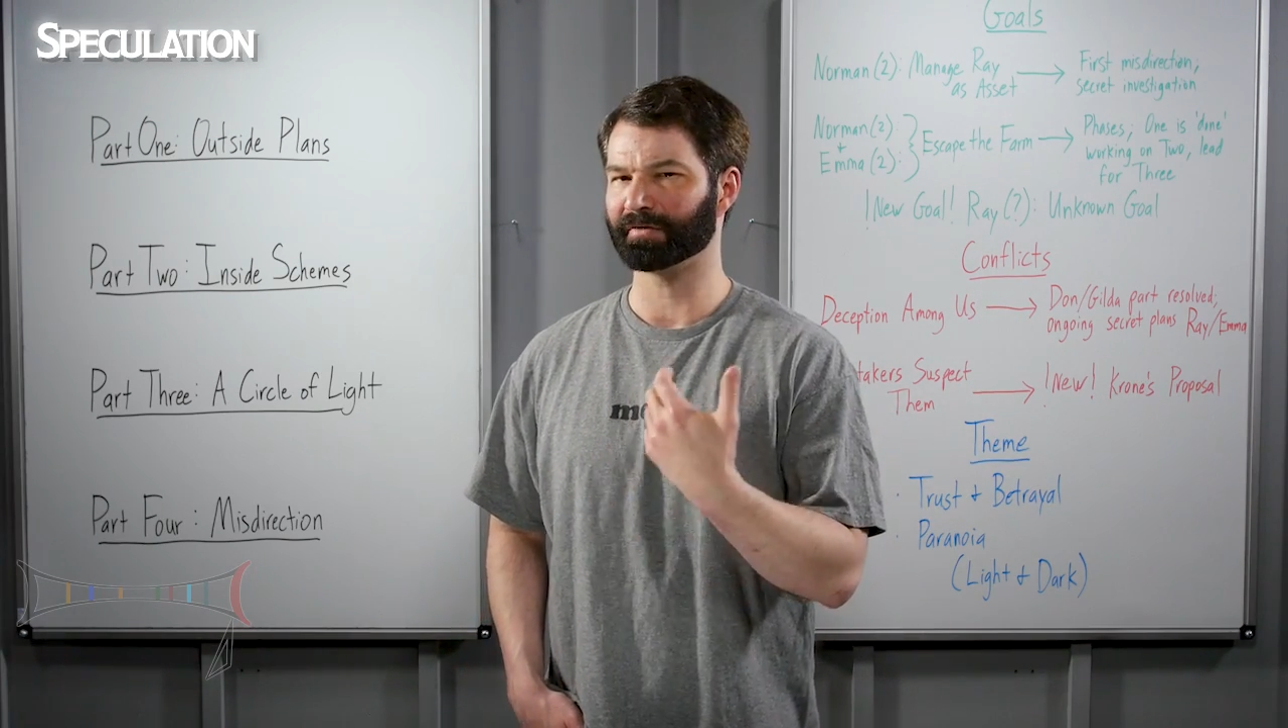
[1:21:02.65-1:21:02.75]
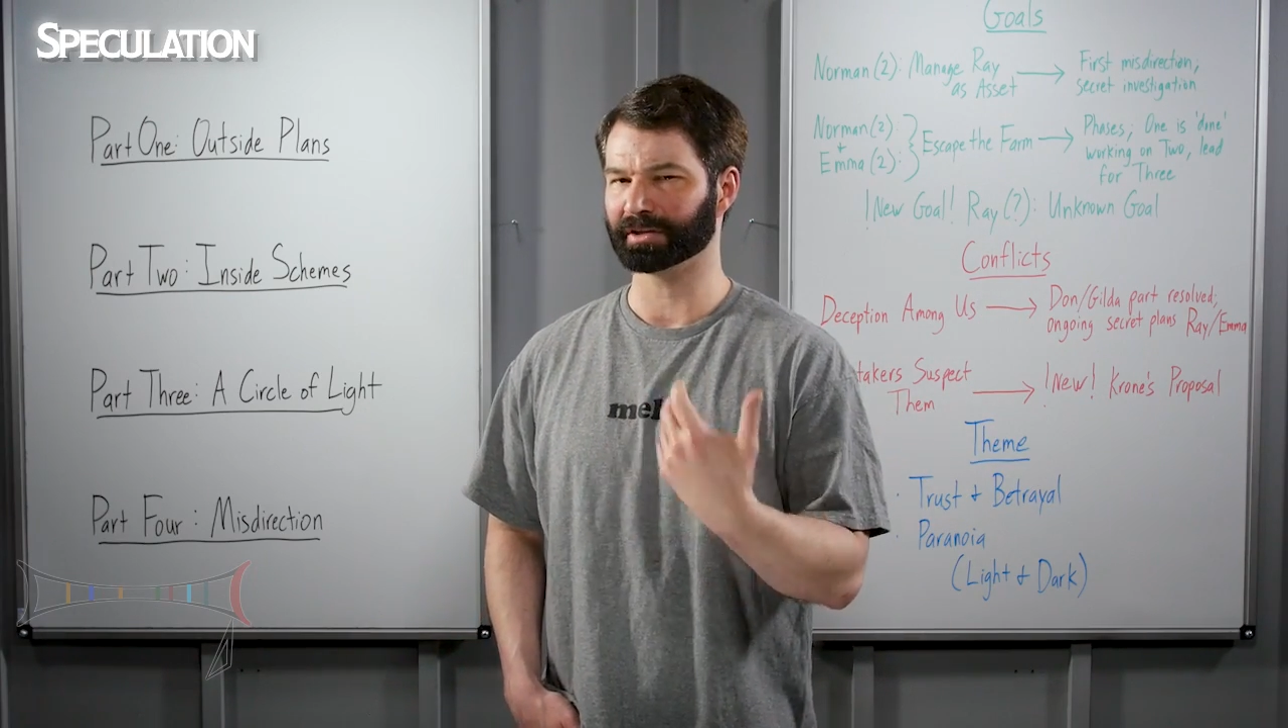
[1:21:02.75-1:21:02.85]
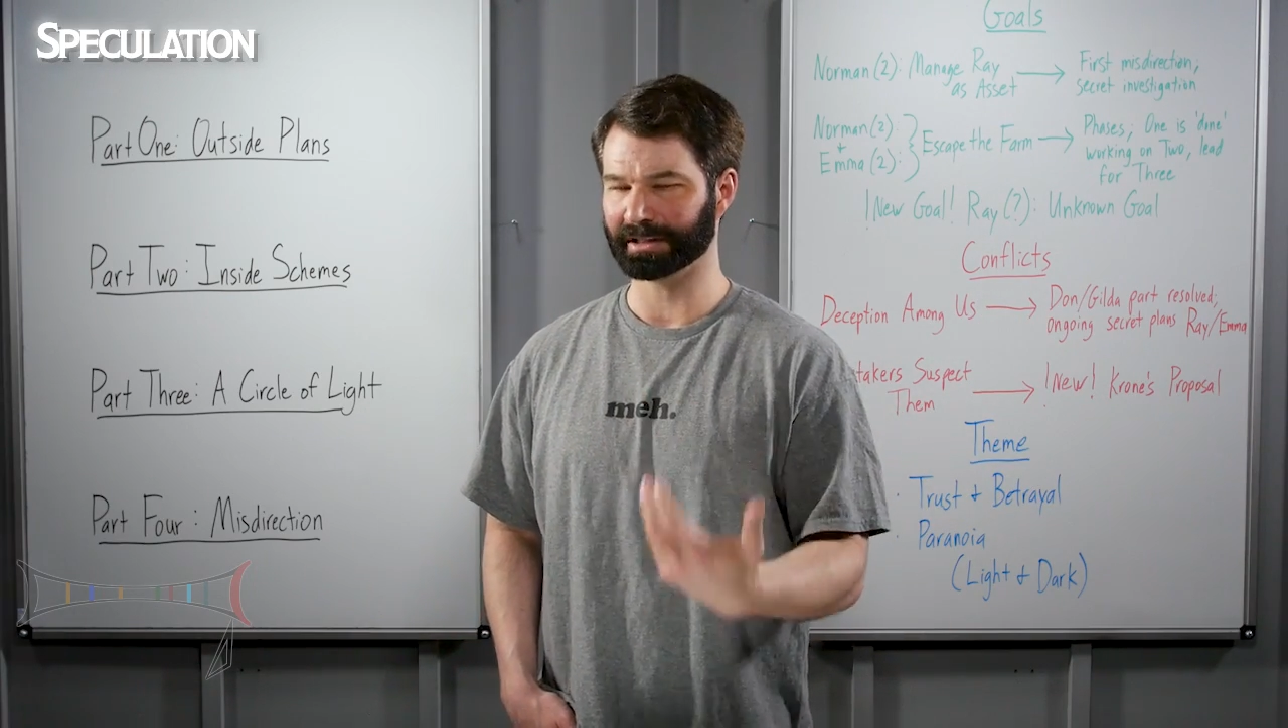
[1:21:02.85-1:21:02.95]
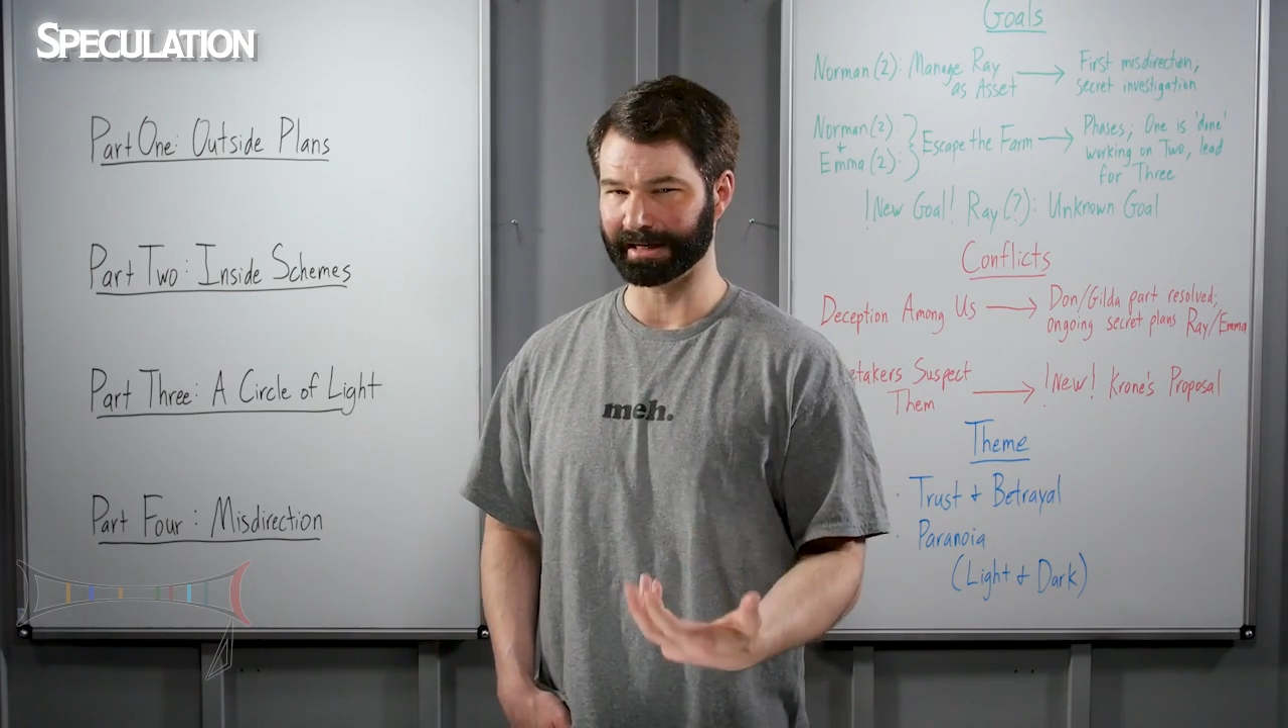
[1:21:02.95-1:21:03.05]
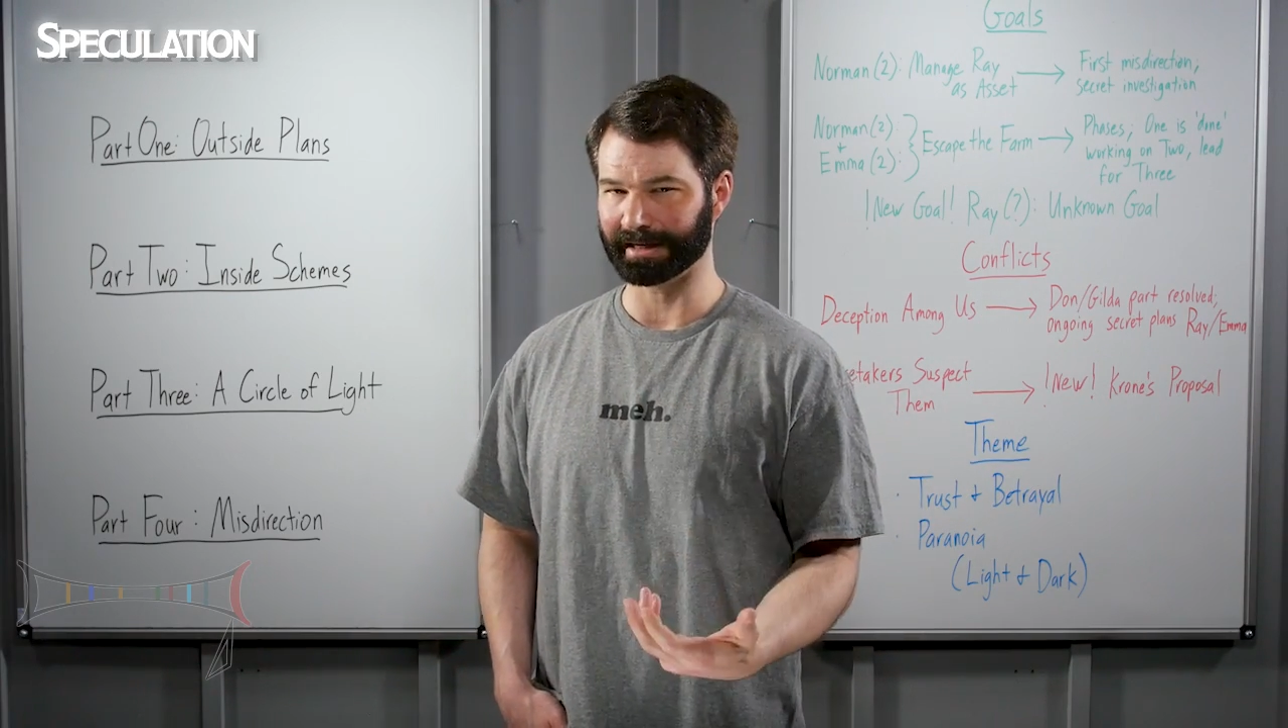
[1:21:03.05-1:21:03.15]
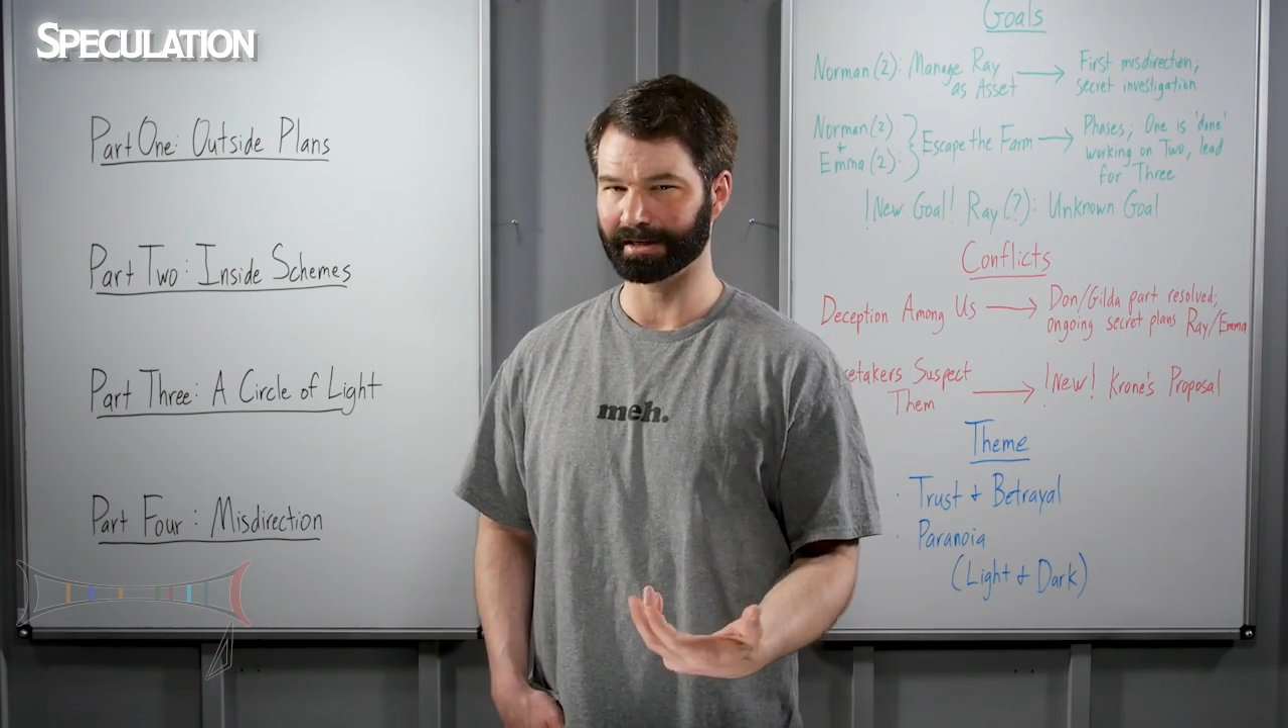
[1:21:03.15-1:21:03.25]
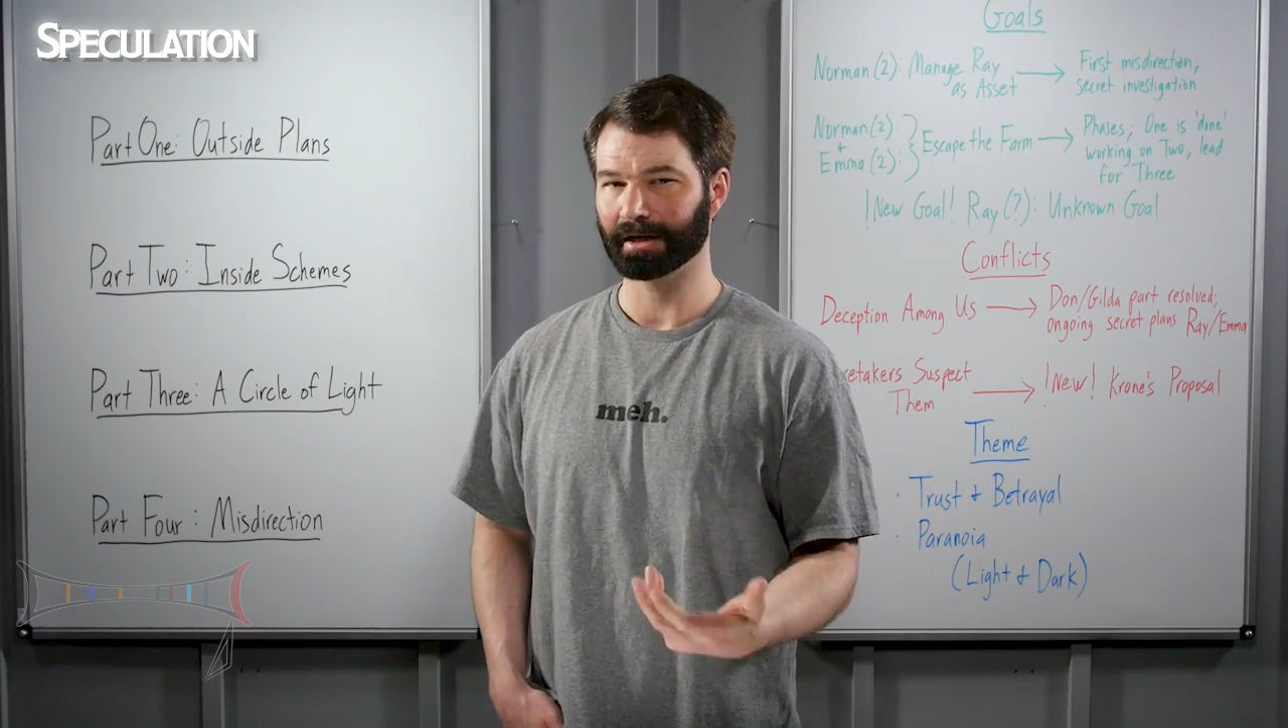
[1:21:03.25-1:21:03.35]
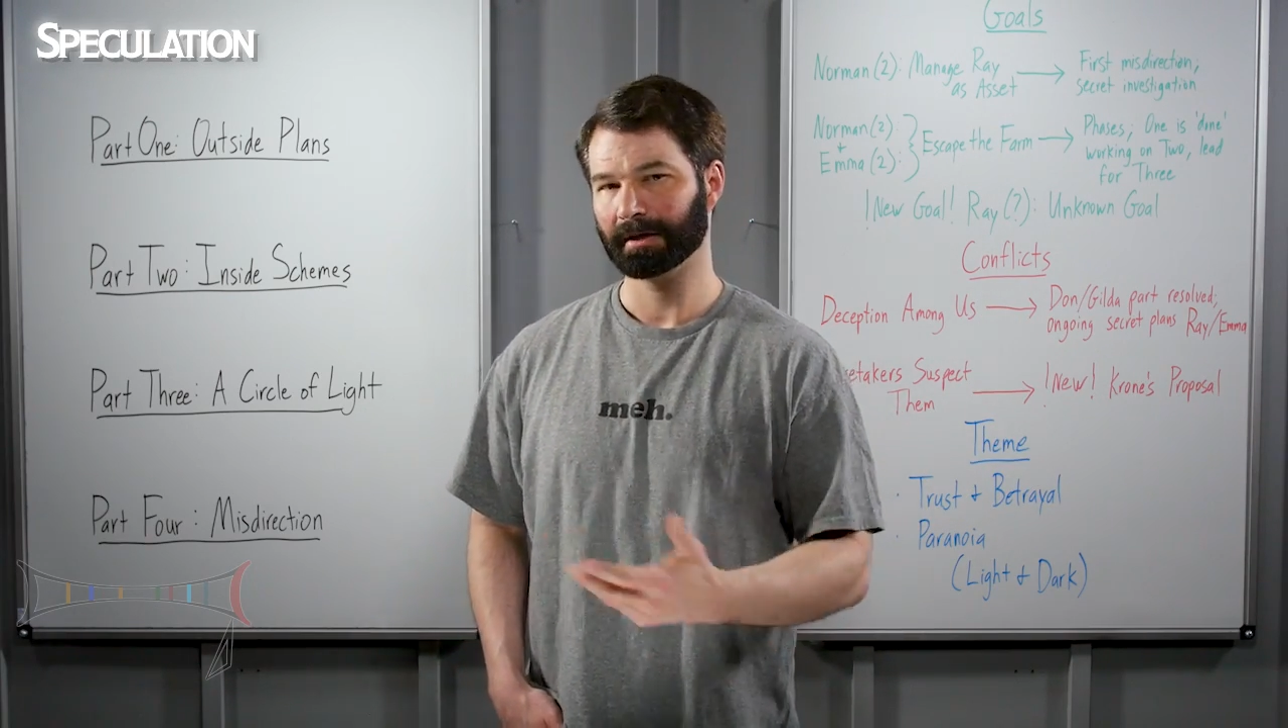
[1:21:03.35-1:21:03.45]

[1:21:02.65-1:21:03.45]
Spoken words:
of a link,